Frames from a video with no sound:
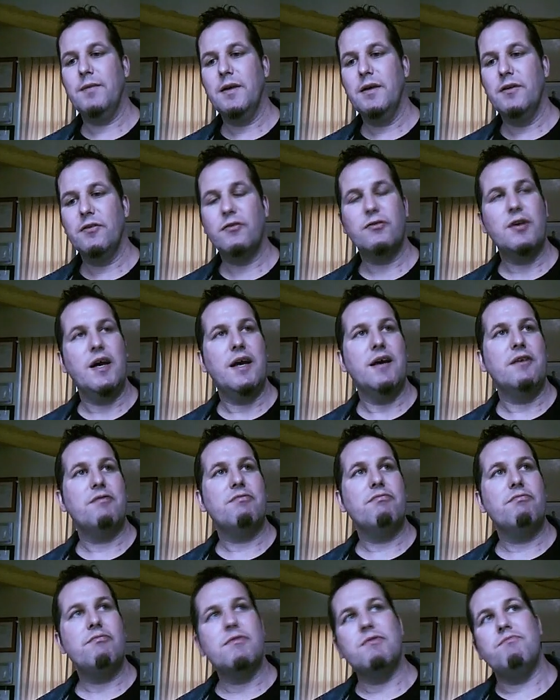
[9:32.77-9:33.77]
Australia
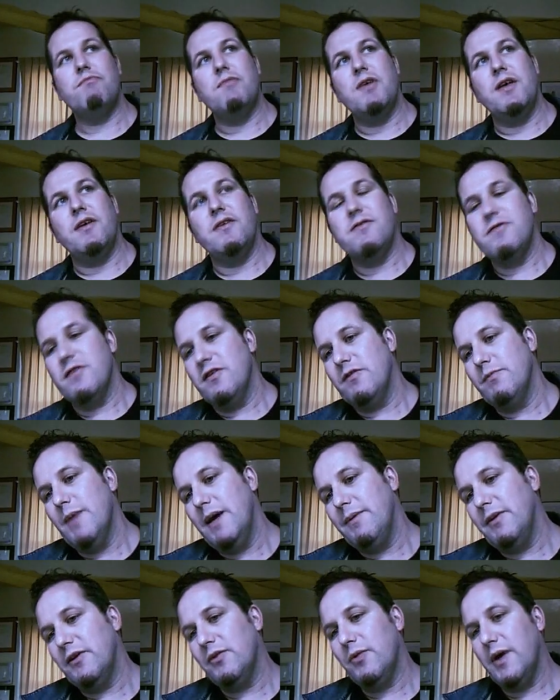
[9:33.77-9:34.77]
is
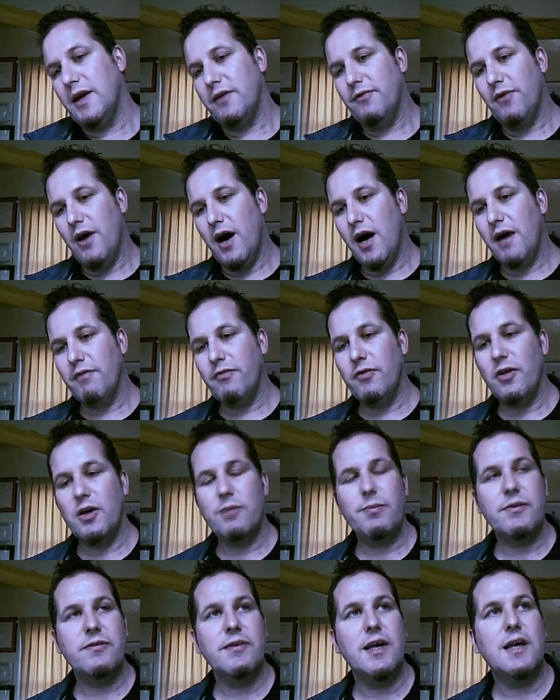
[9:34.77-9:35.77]
maybe
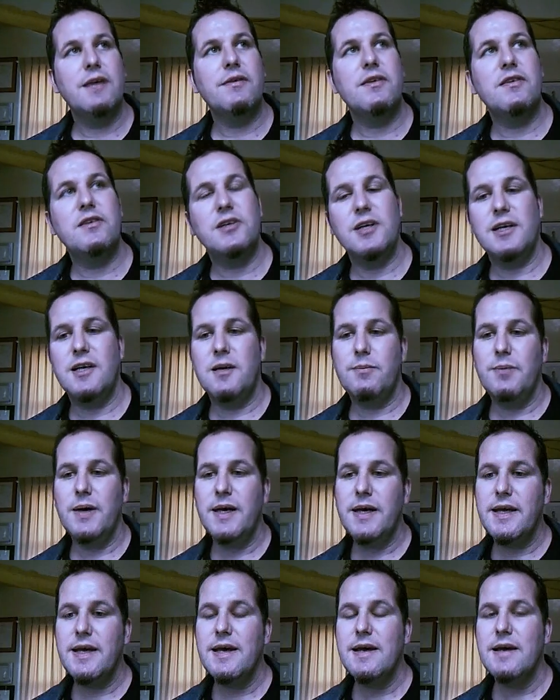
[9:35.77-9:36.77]
25-30% of its
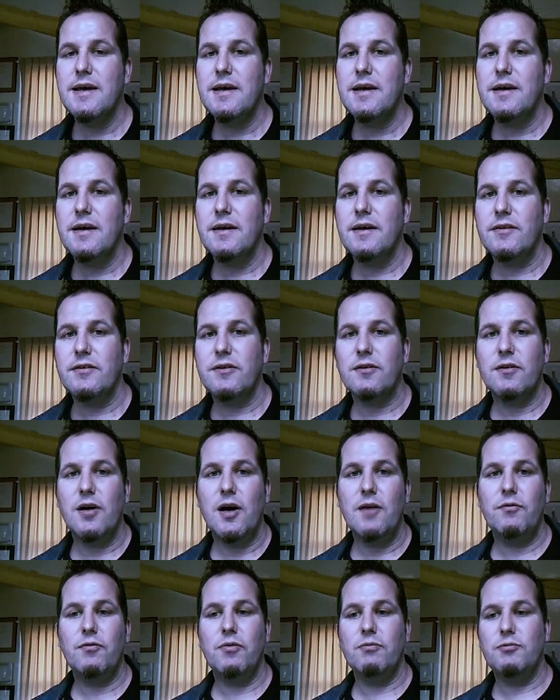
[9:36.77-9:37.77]
GDP is
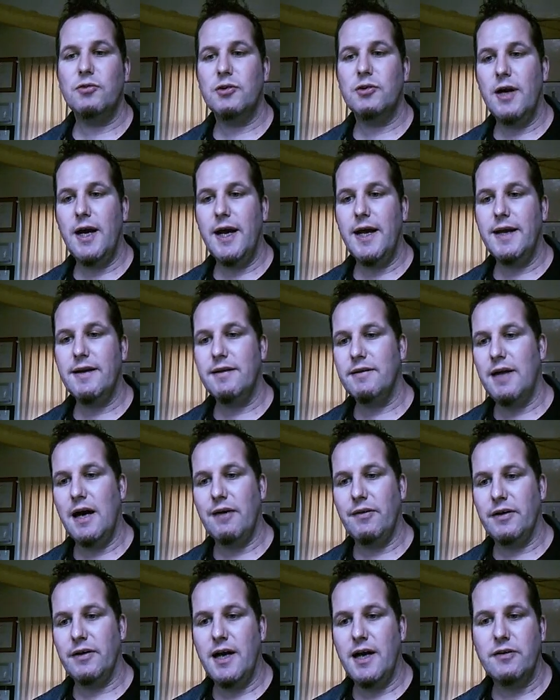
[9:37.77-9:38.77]
derived from trade.
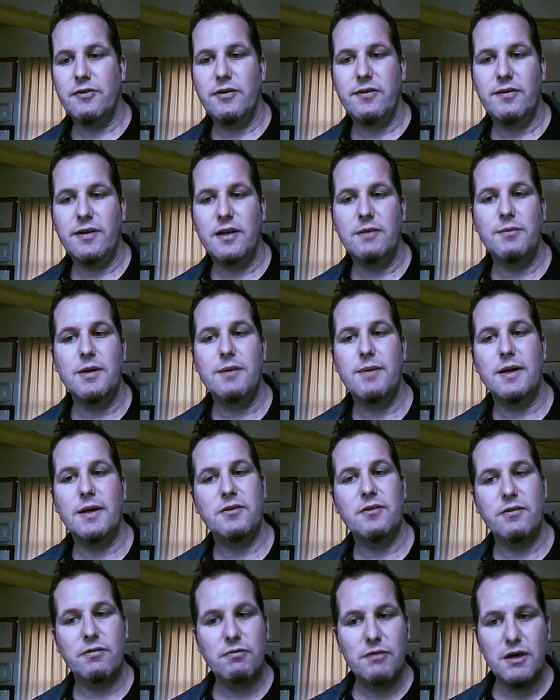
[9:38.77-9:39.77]
Other countries it can be
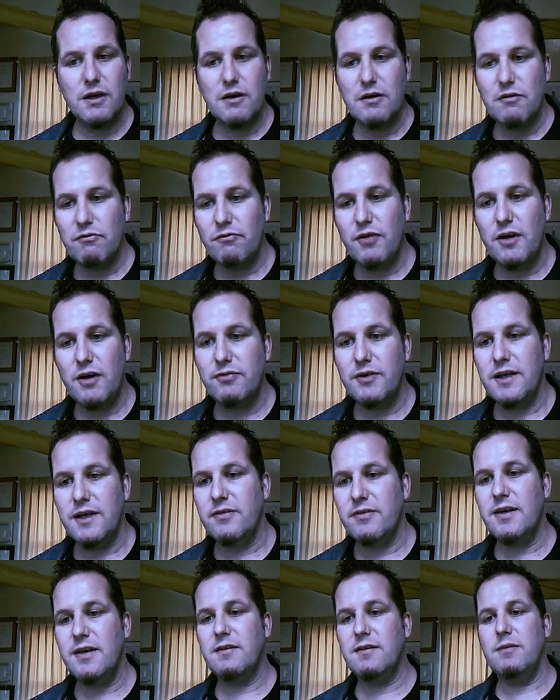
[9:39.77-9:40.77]
much as
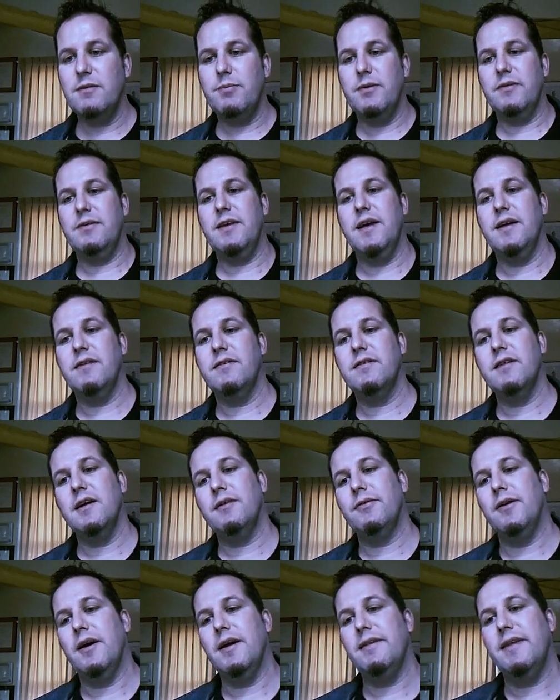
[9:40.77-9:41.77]
50-60%,
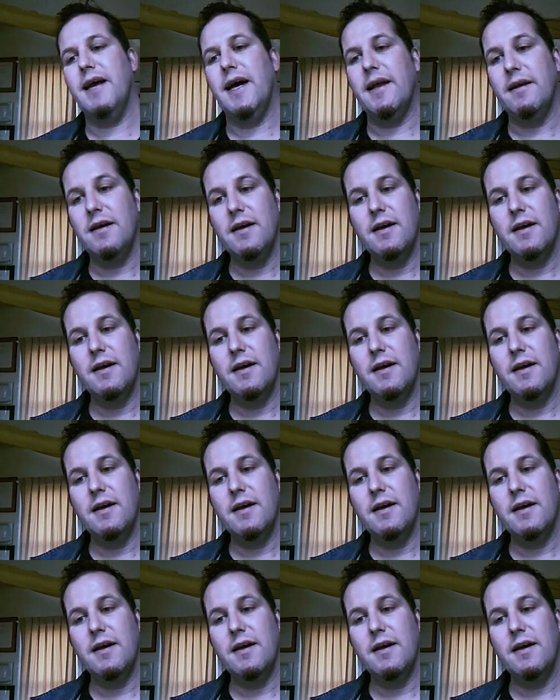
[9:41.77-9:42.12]
stuff like that.